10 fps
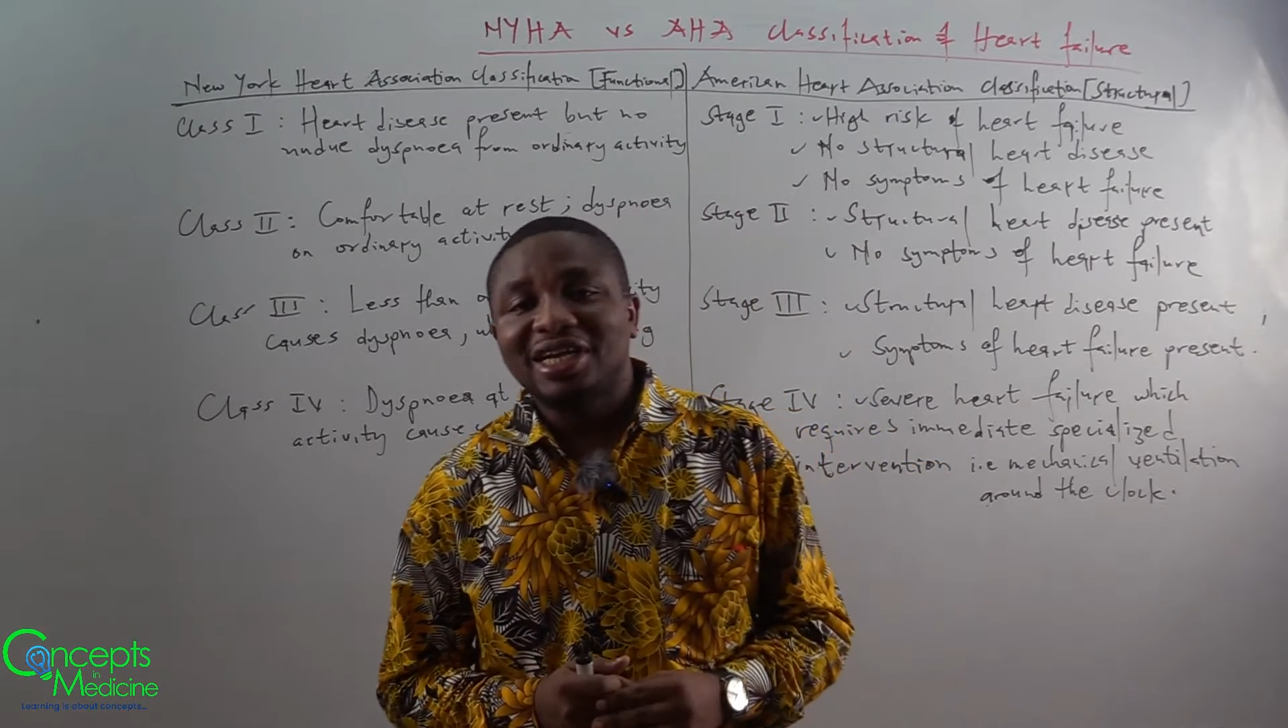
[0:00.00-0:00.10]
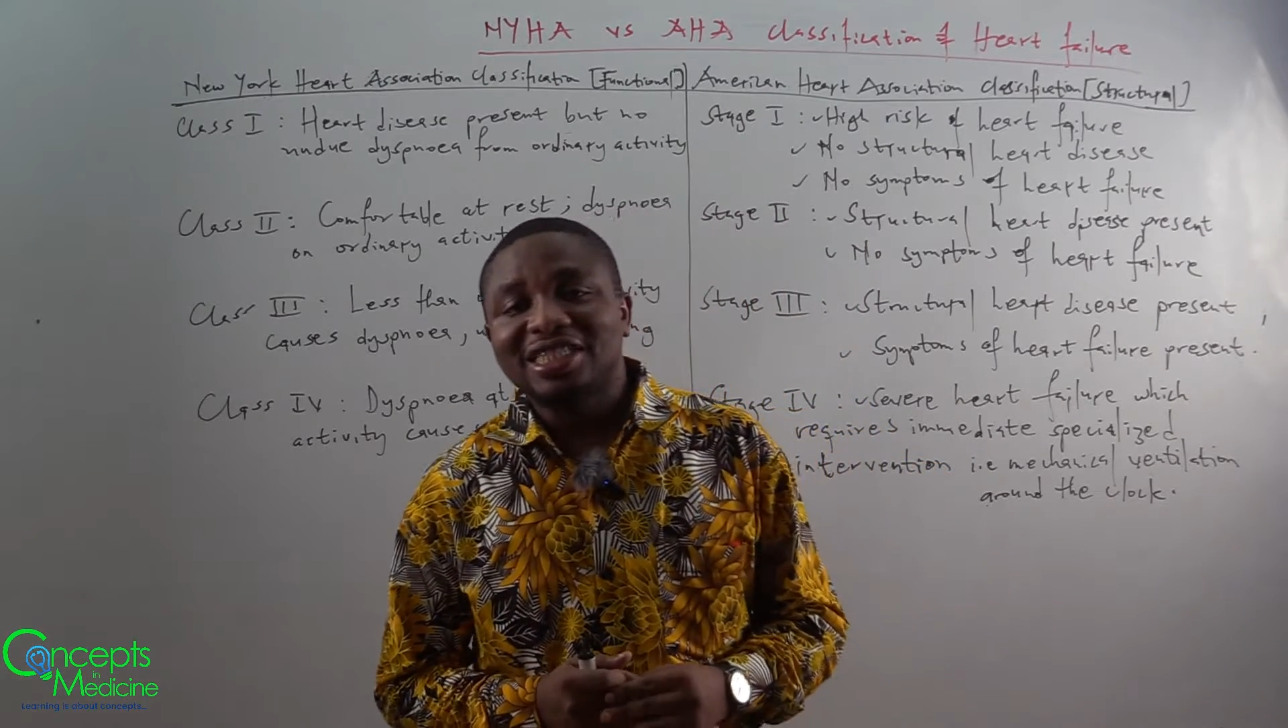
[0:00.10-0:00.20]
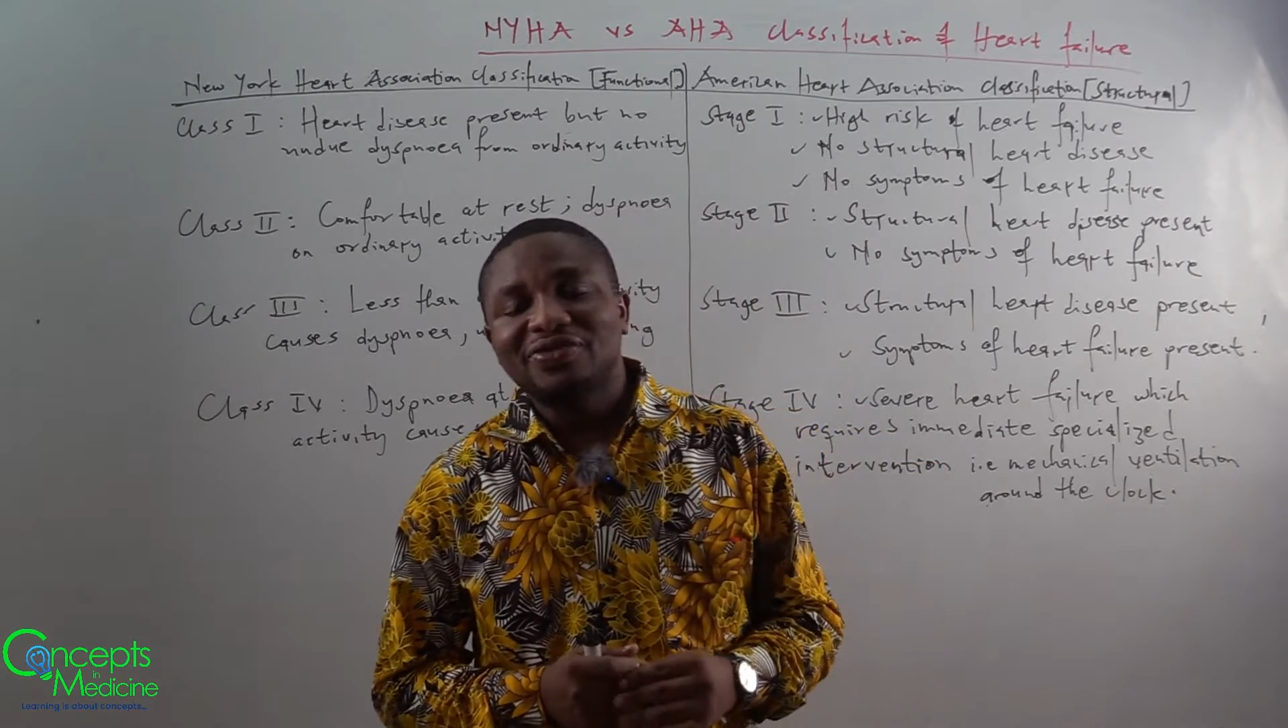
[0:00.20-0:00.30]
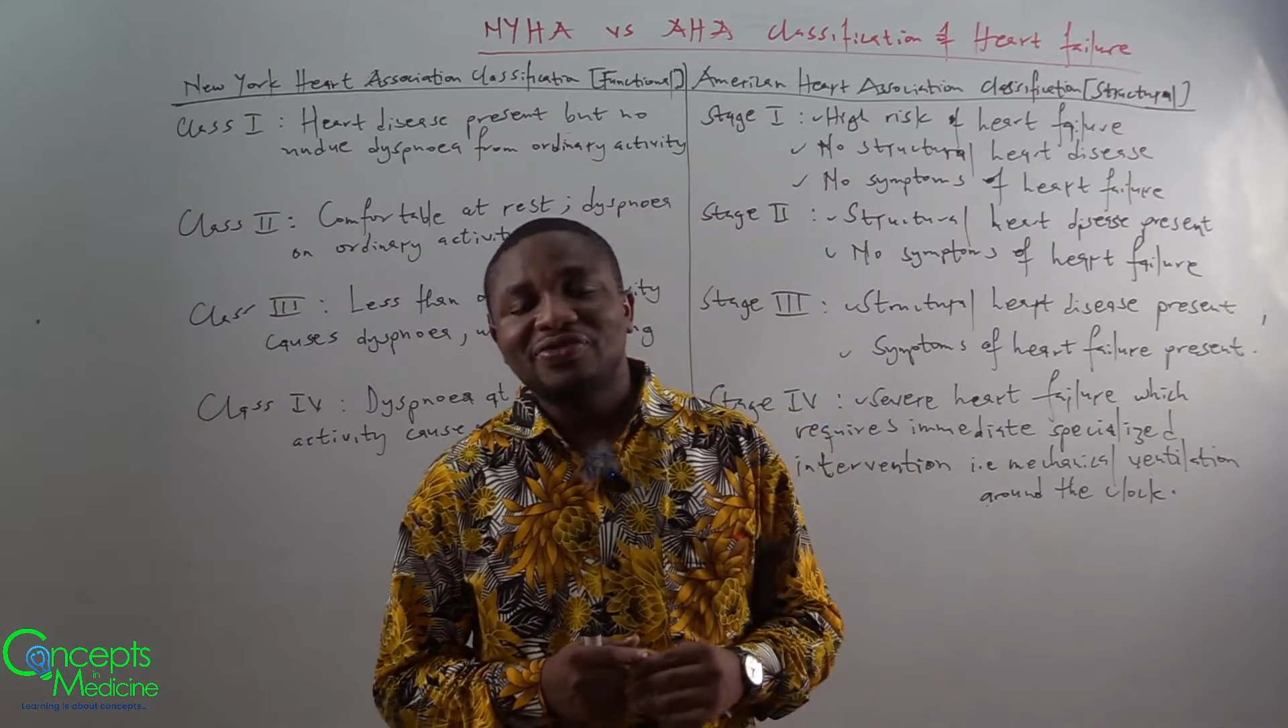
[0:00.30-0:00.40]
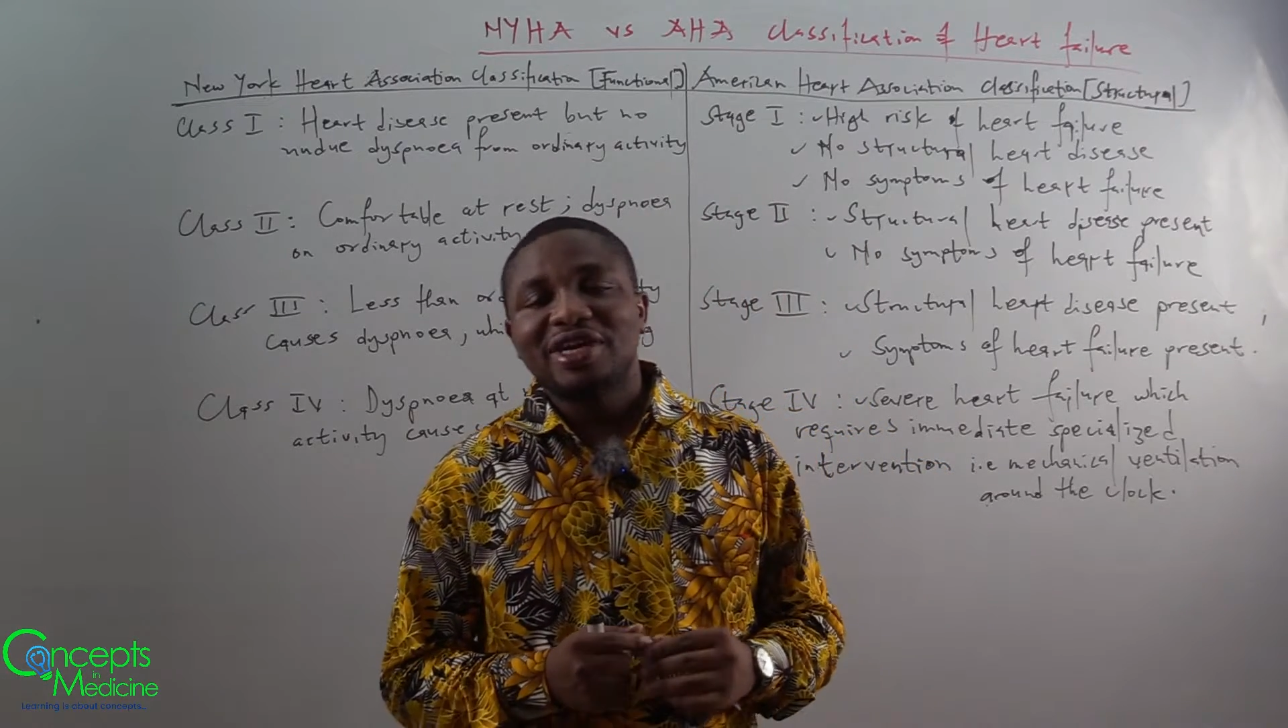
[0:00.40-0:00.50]

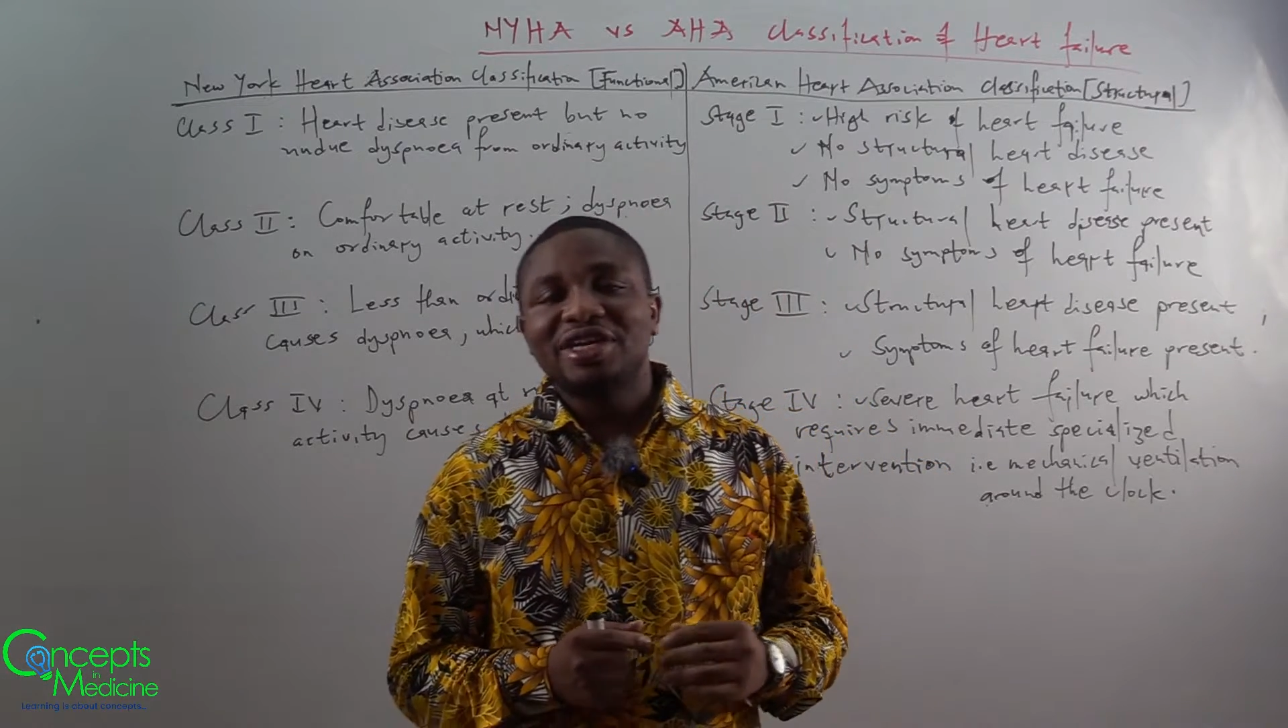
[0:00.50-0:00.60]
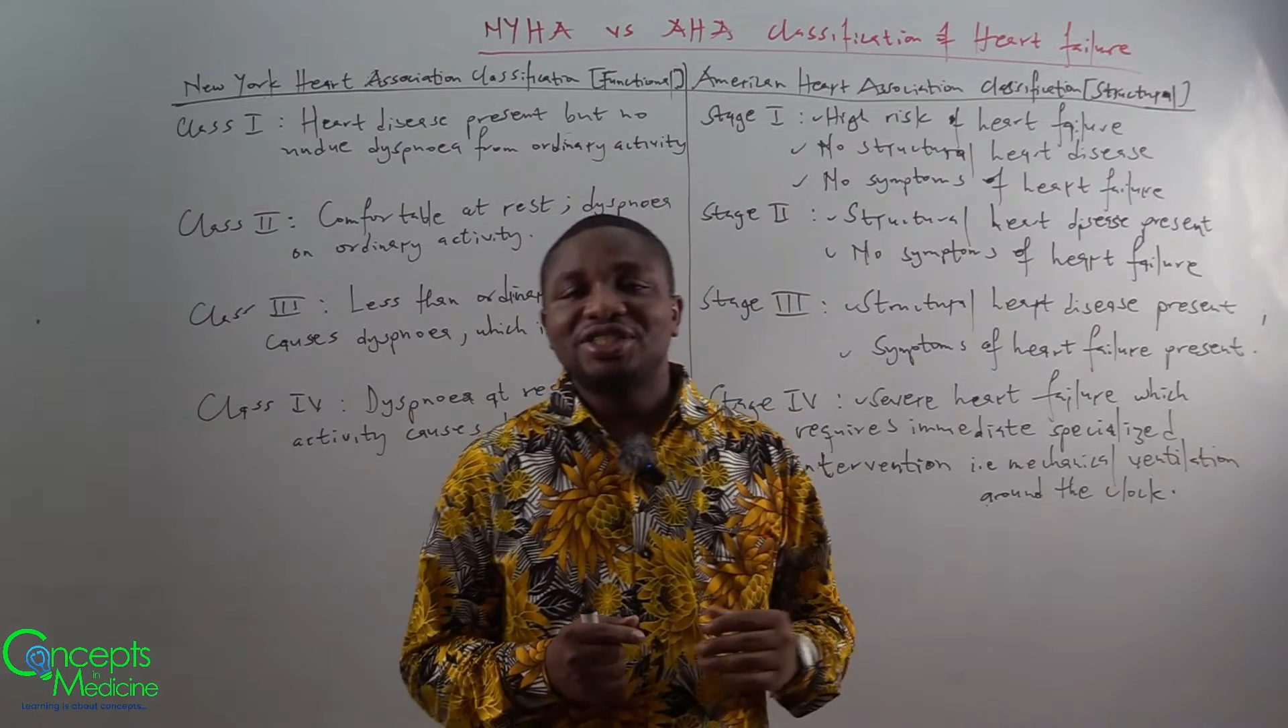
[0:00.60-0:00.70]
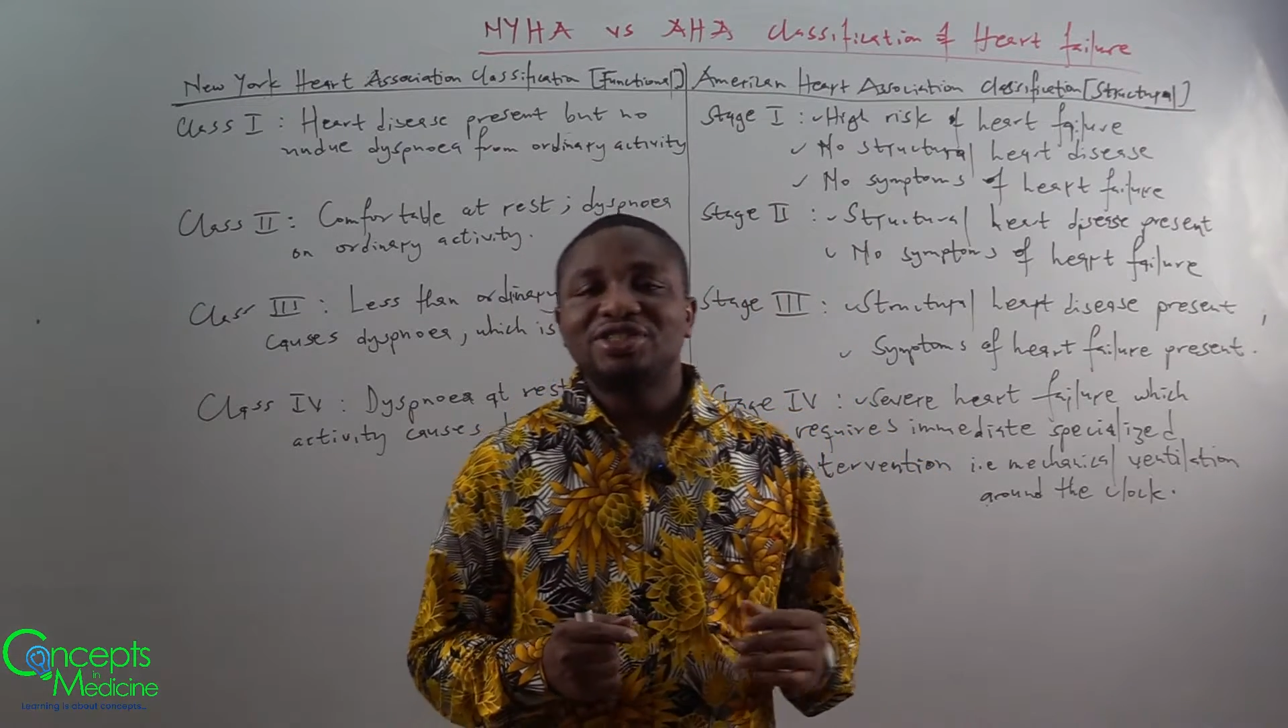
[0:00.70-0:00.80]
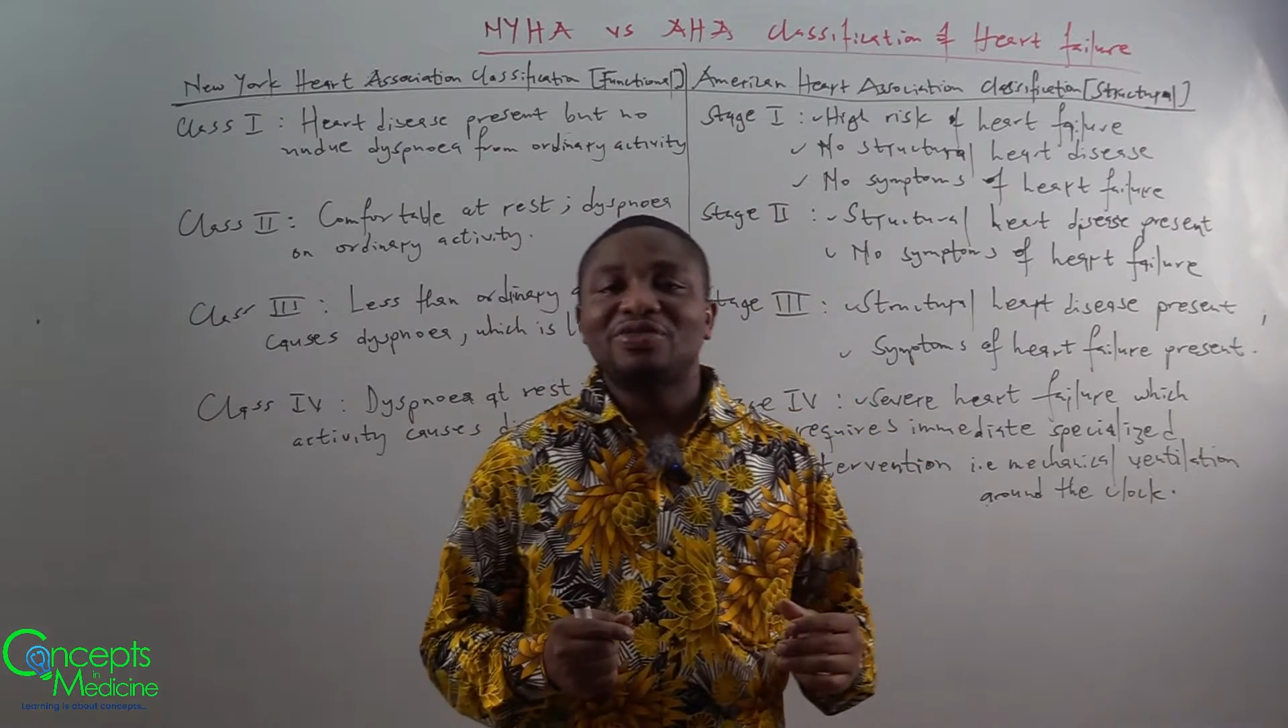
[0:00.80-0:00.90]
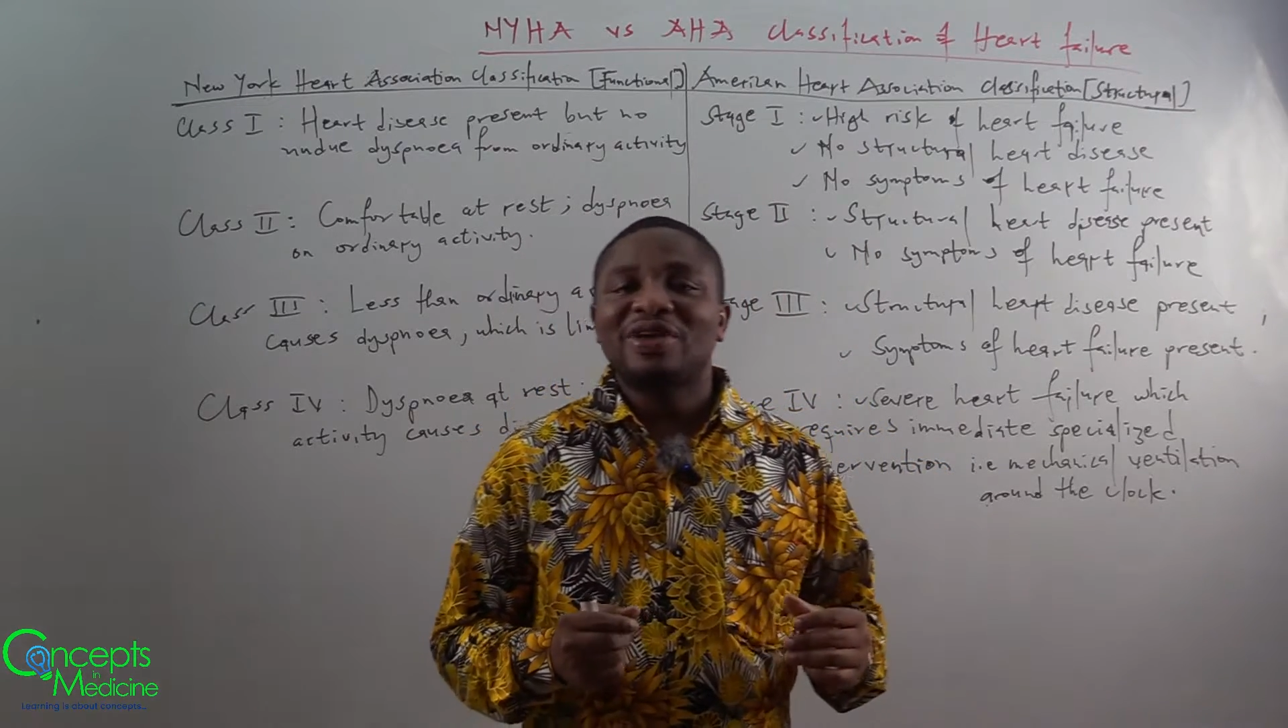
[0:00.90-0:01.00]
classification